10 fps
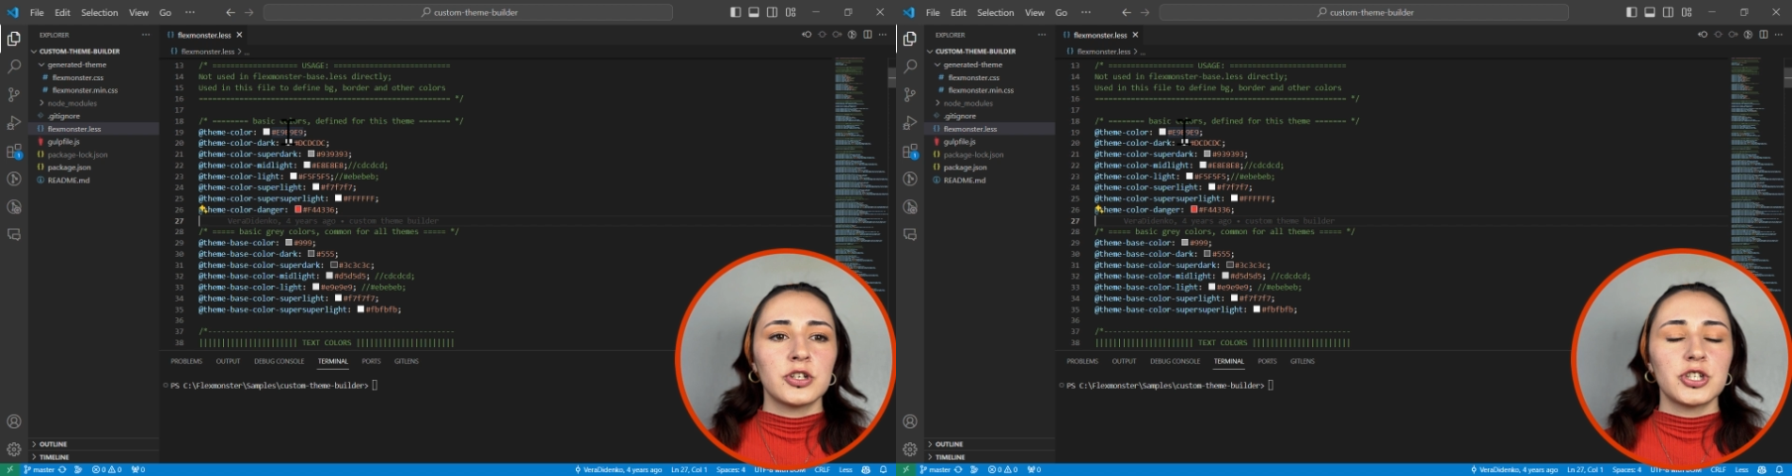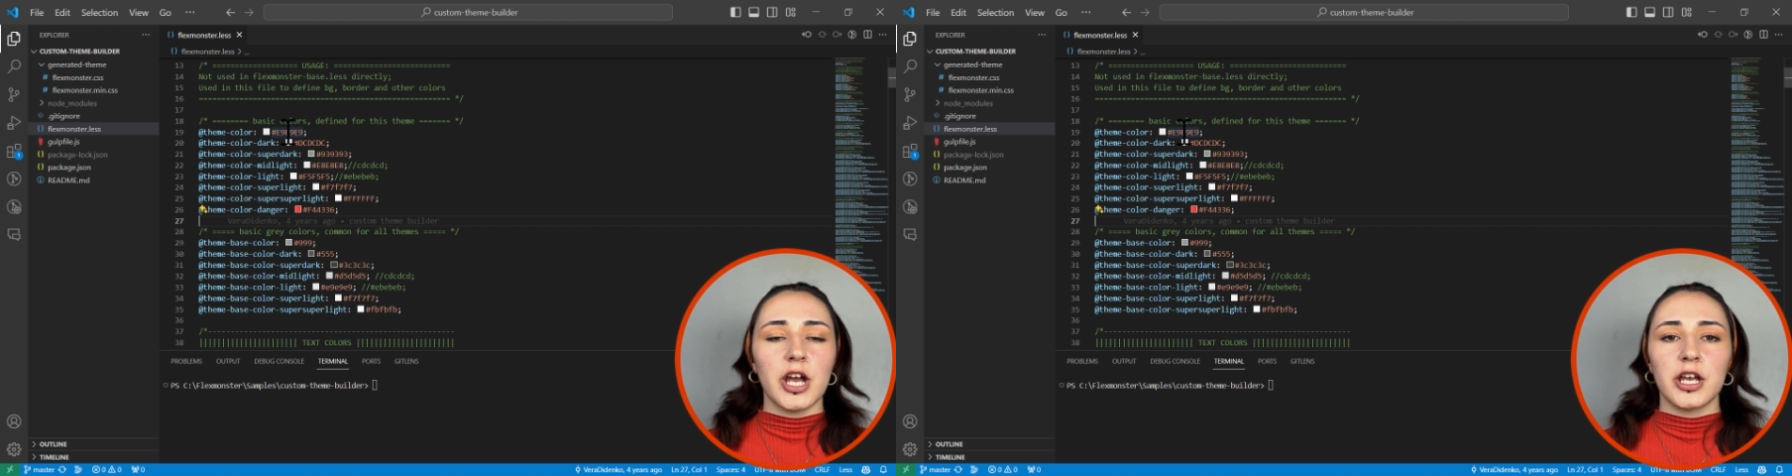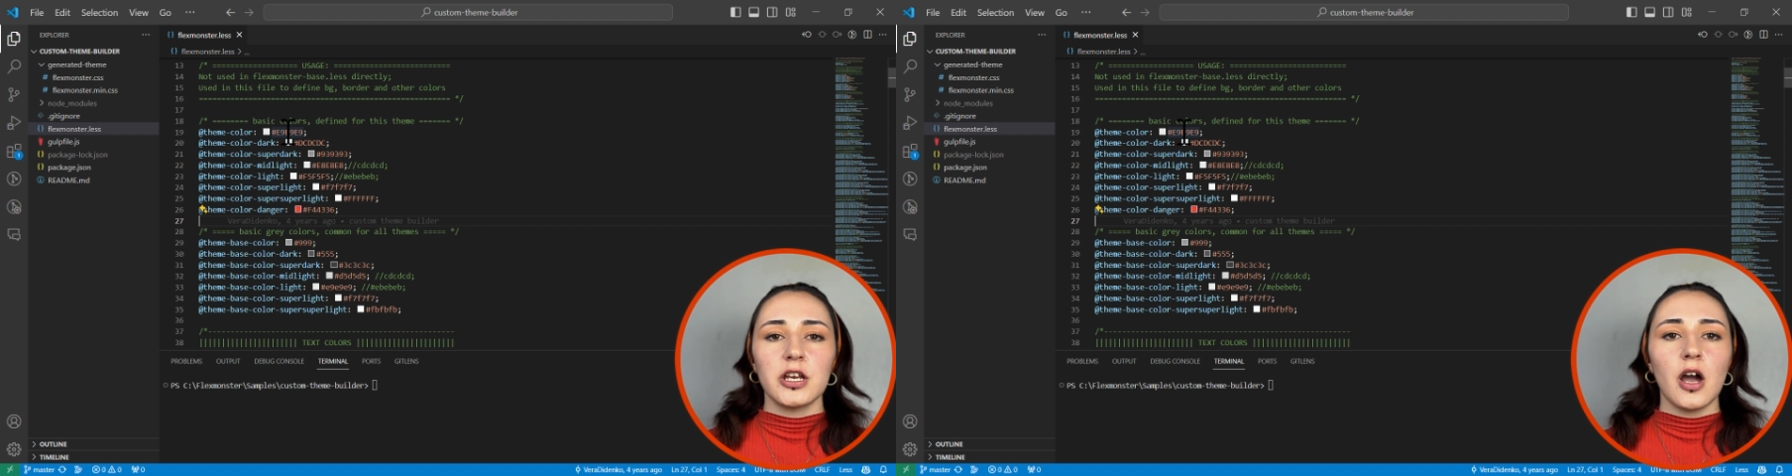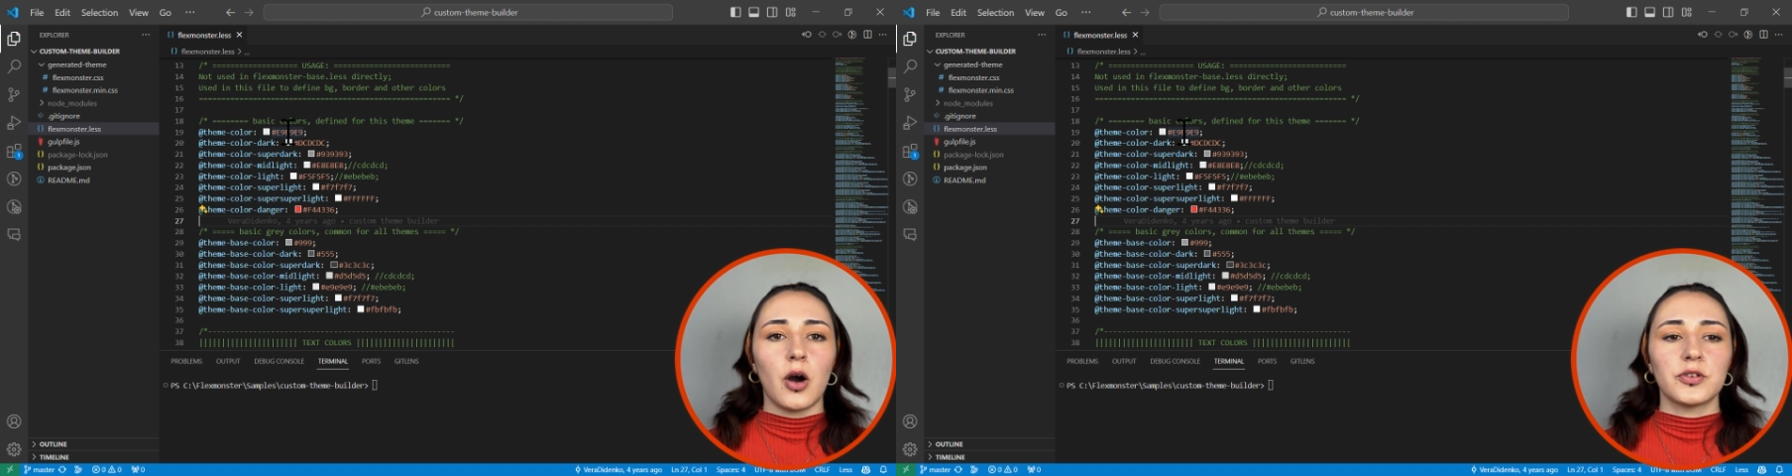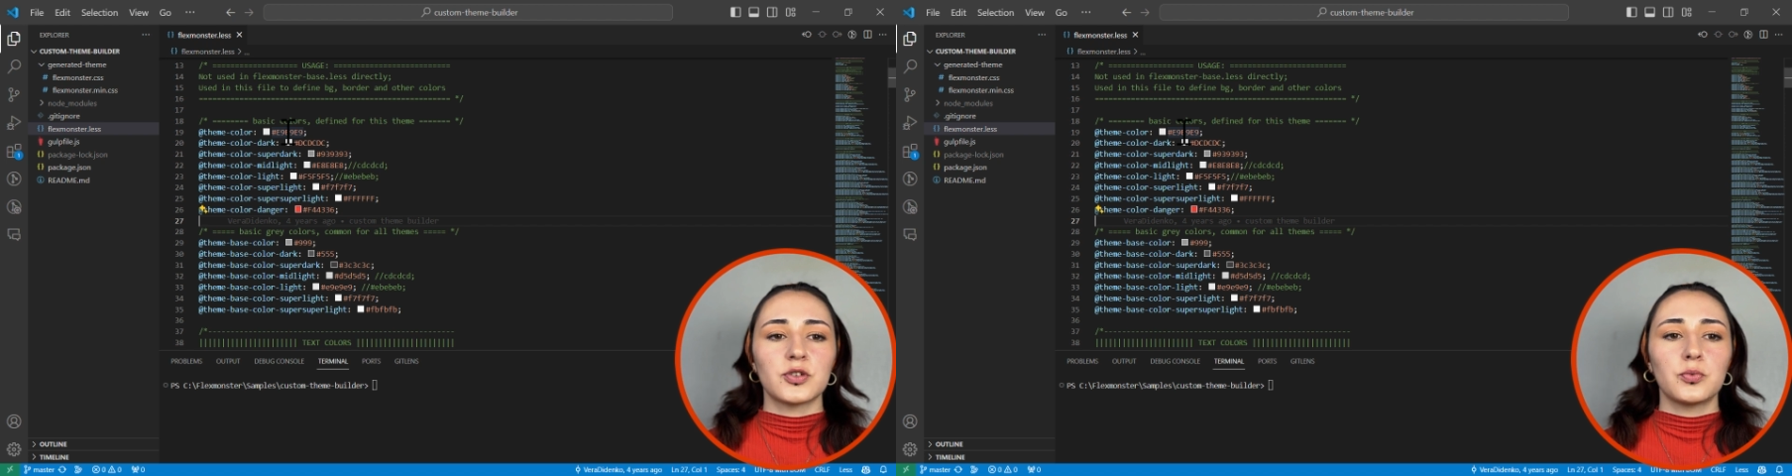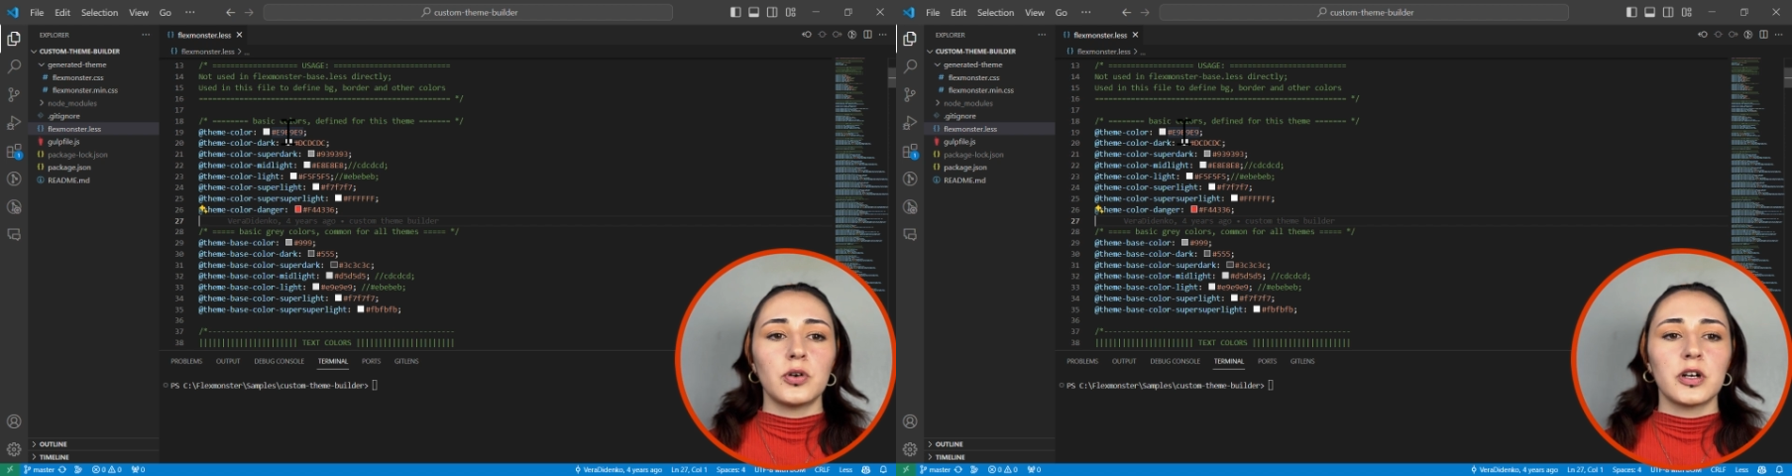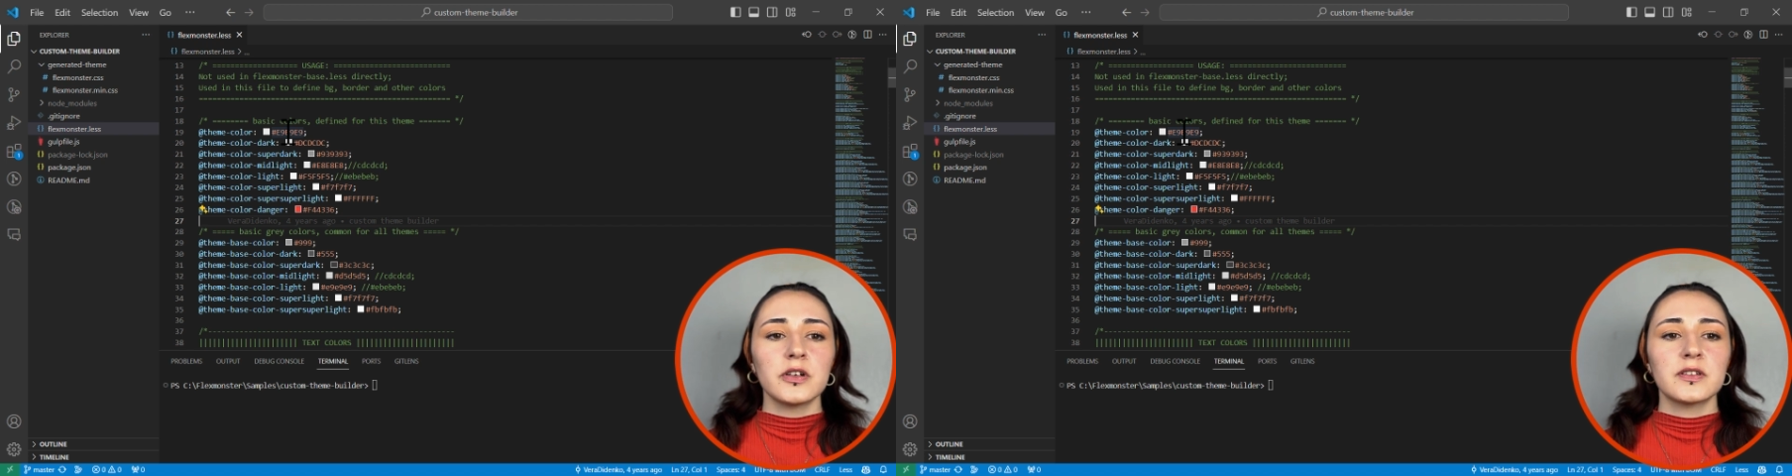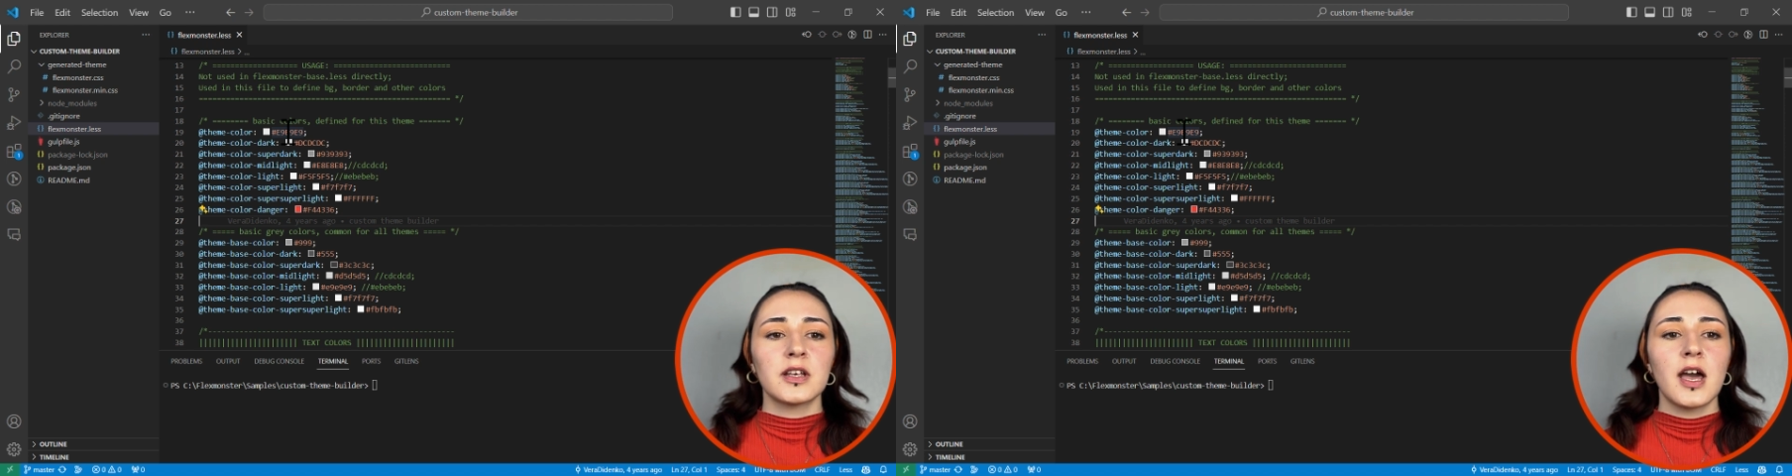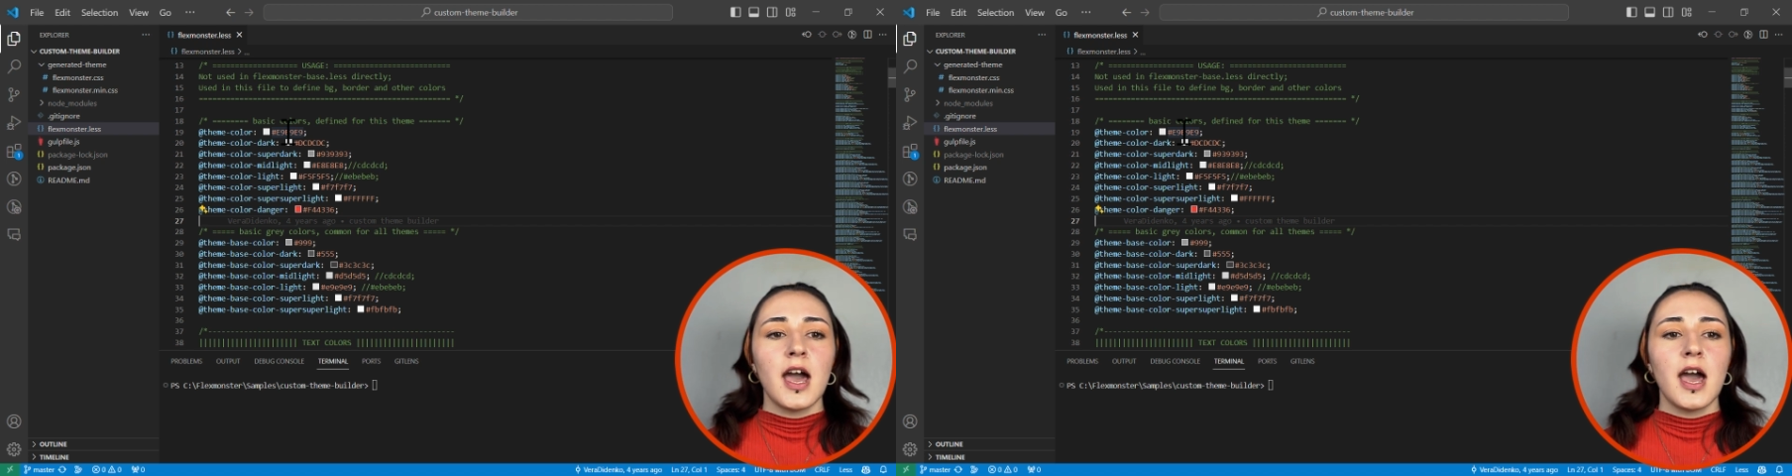checking how this works